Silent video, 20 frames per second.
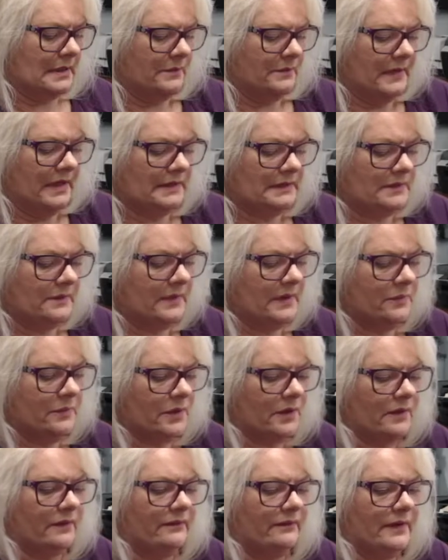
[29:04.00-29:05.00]
meant to be
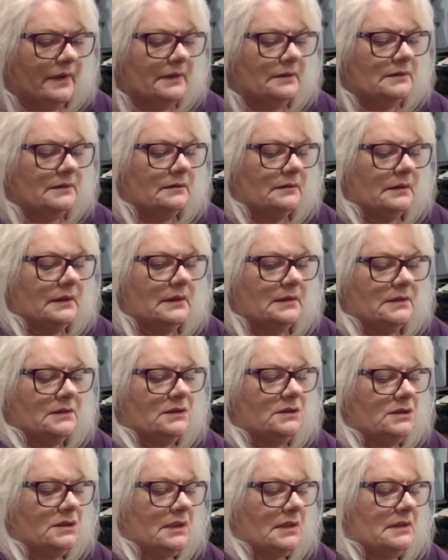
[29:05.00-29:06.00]
perfect. It's
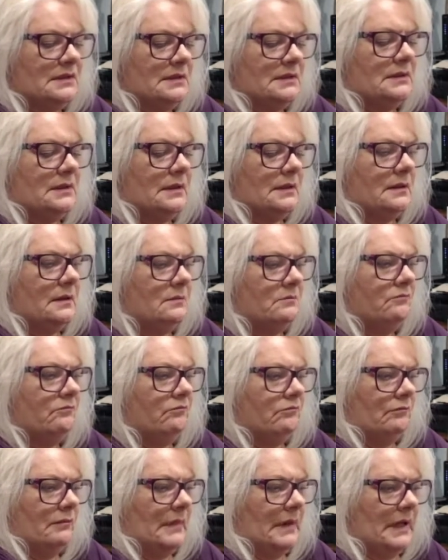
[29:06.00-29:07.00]
just
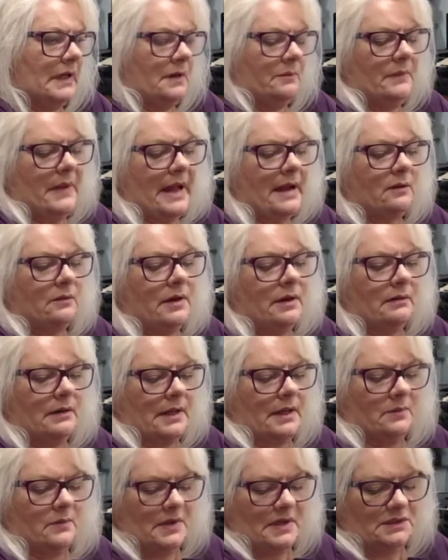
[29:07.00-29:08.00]
a background
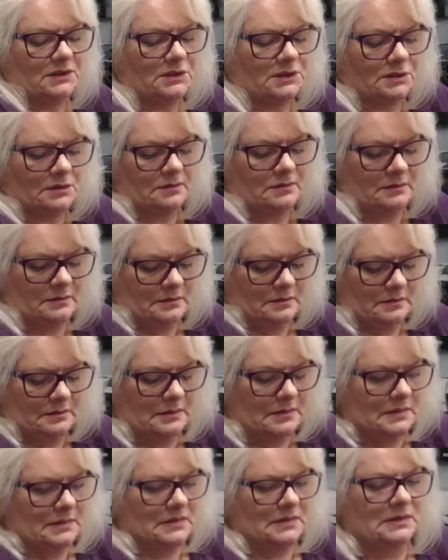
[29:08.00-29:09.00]
image.
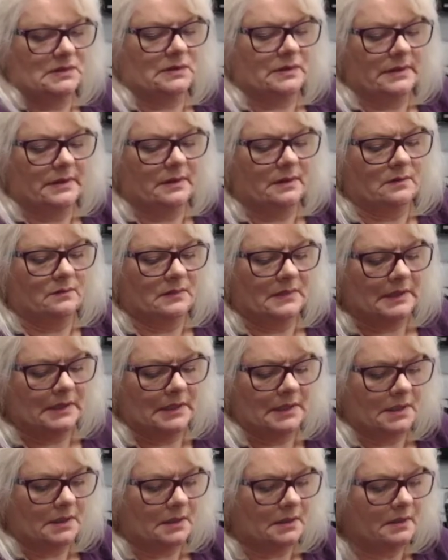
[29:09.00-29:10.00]
So there I'm
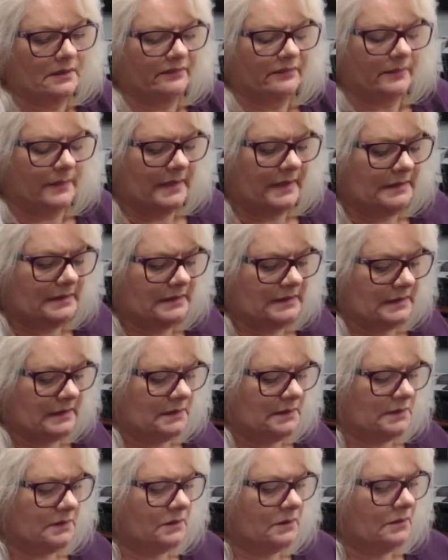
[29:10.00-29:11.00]
cleaning off my
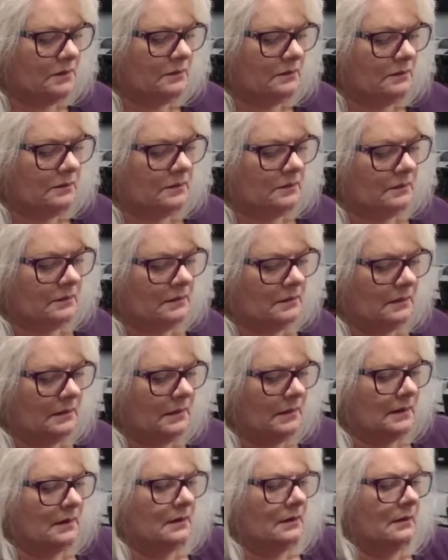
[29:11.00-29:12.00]
stencil
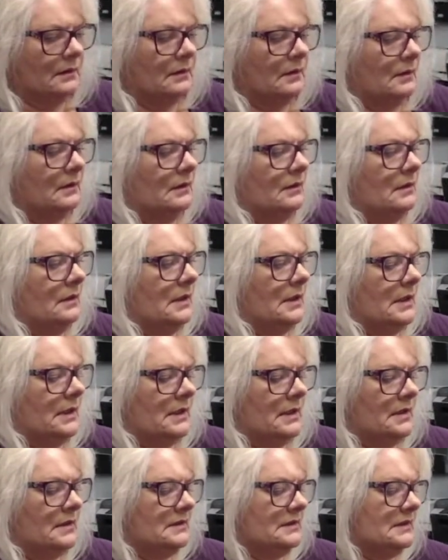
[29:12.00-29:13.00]

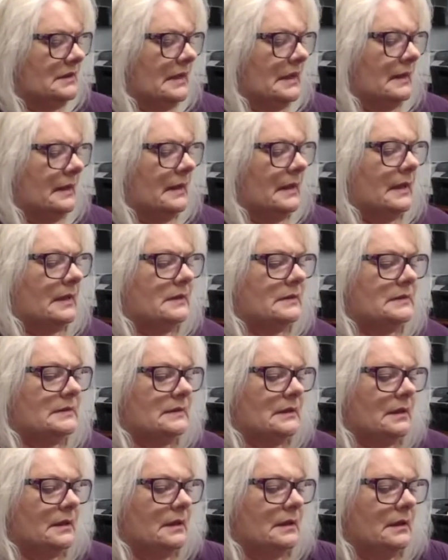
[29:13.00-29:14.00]
and setting that
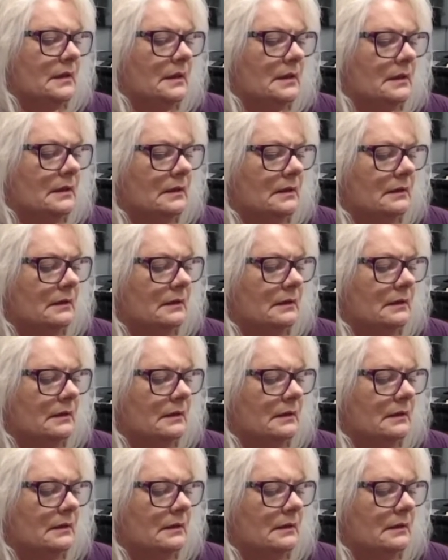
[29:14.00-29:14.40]
aside